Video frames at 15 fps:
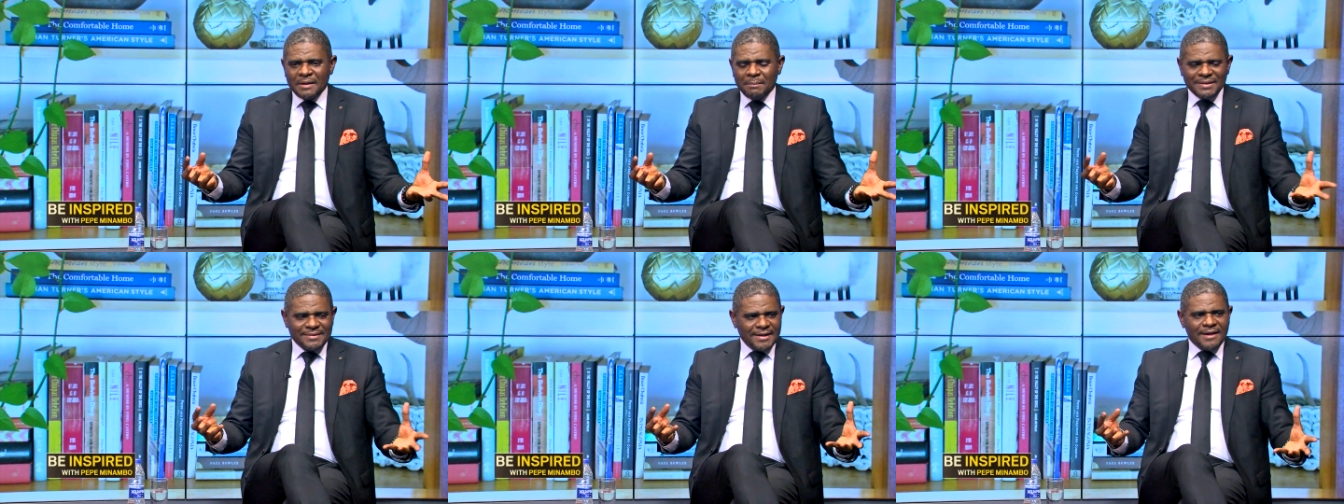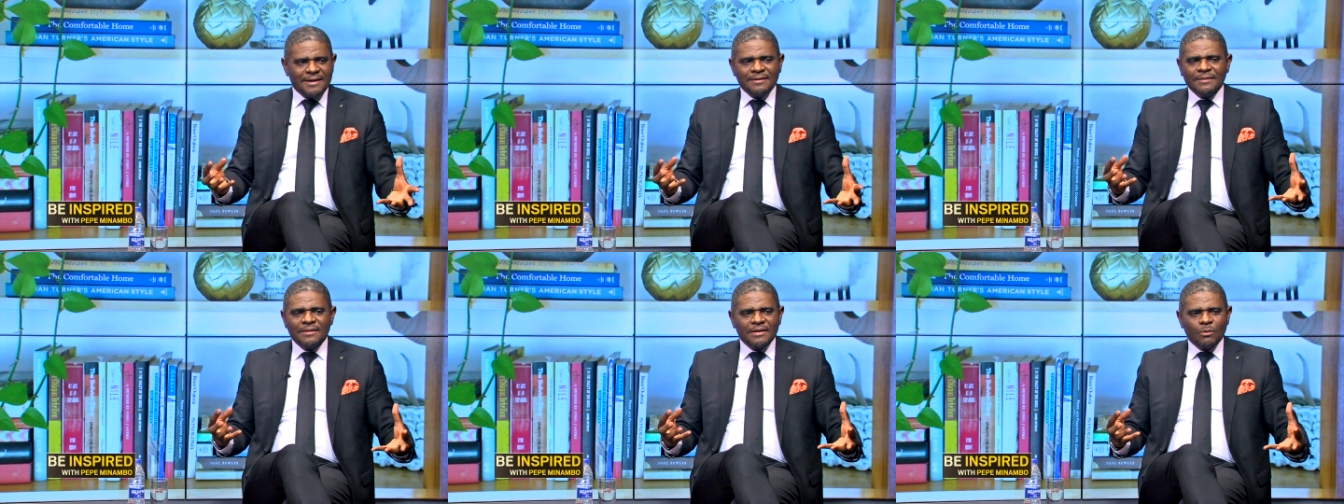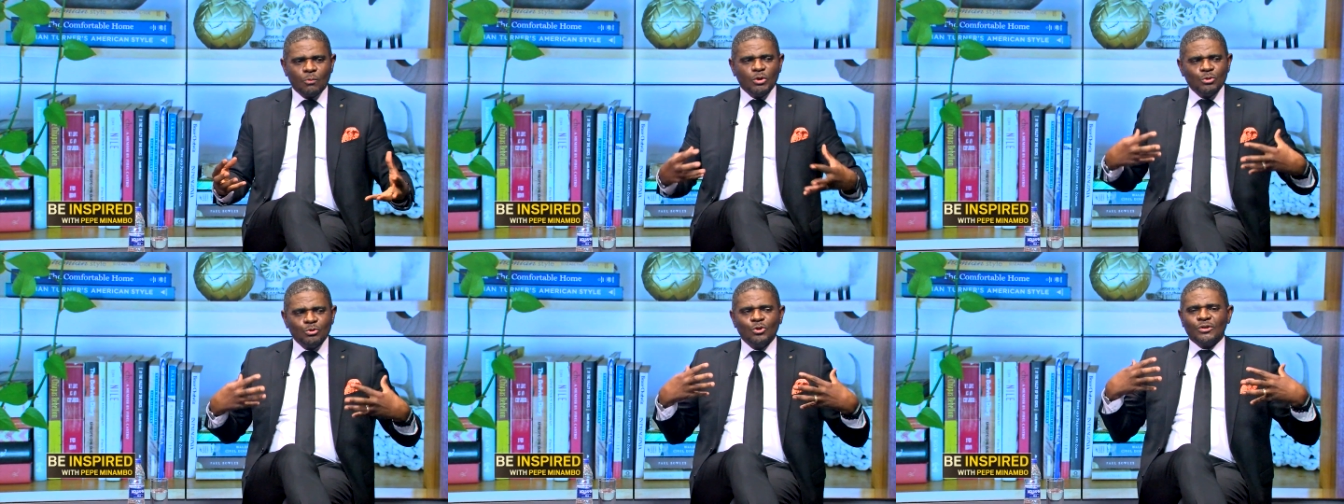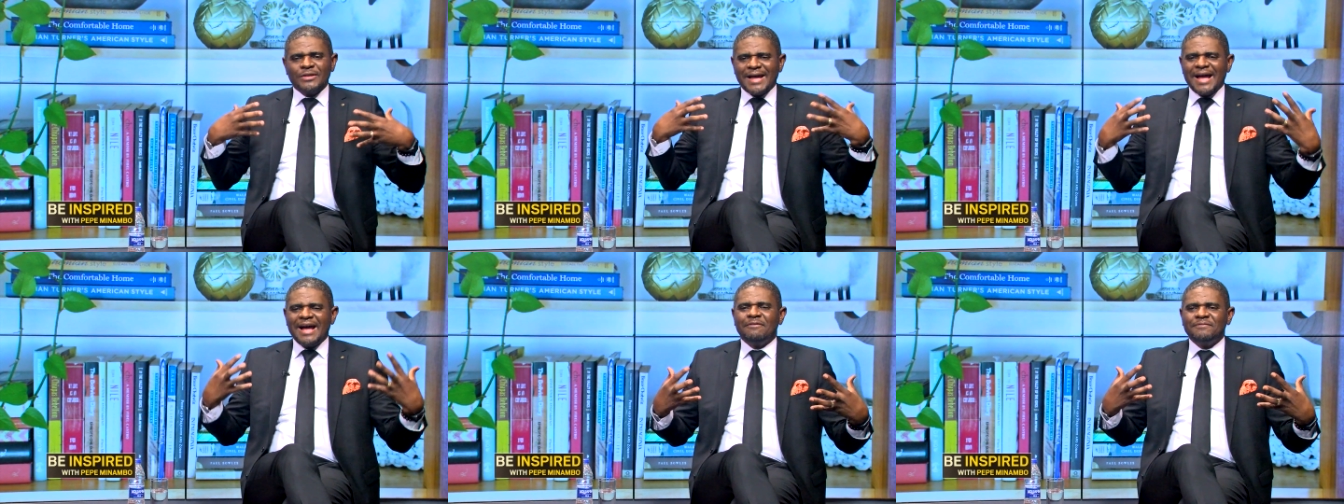But then we do not
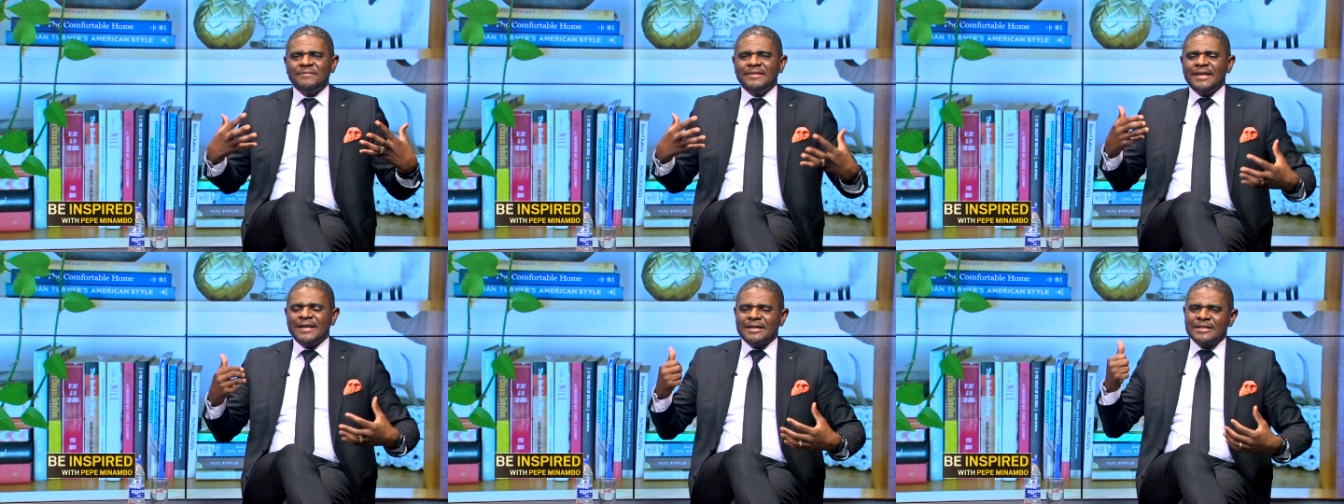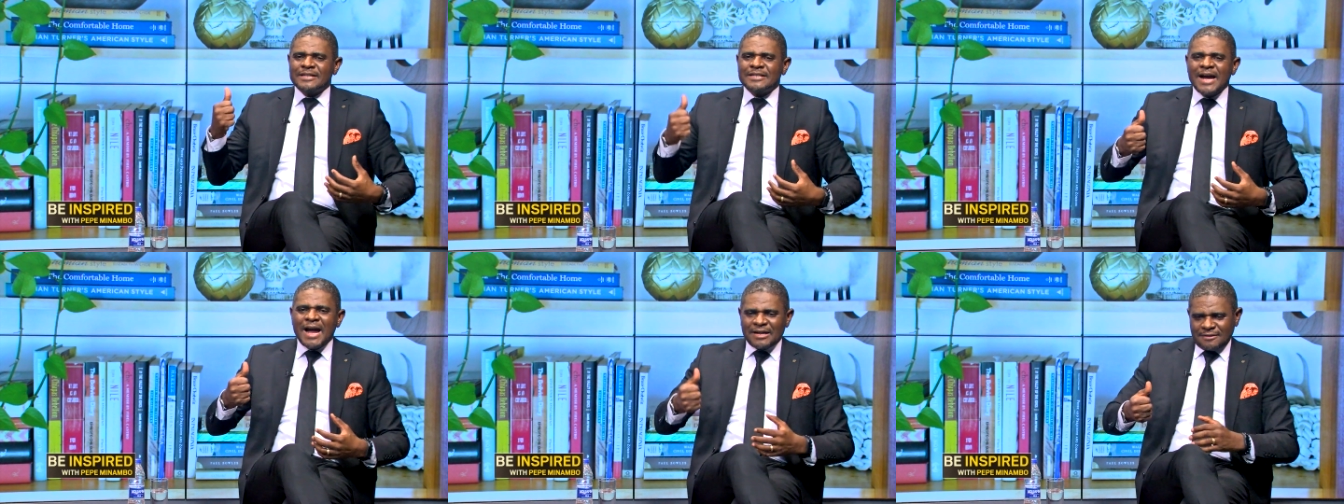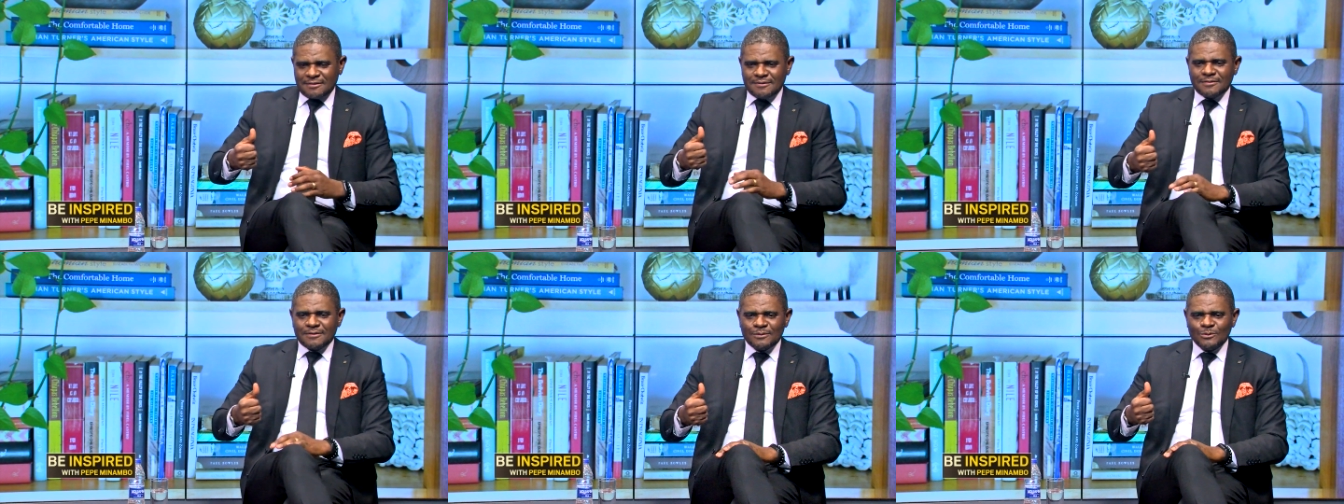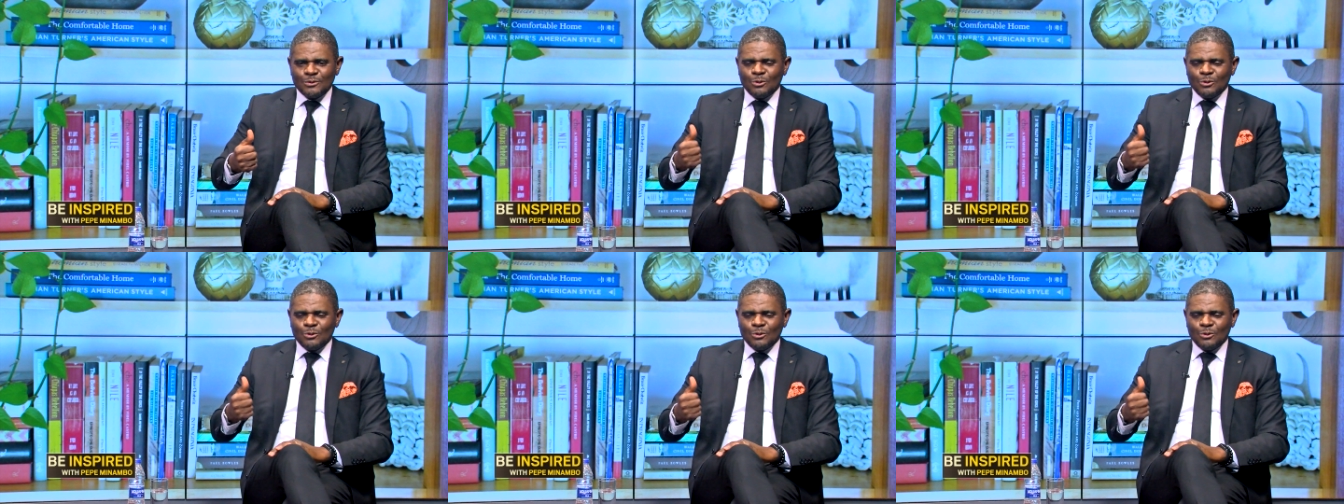have the guts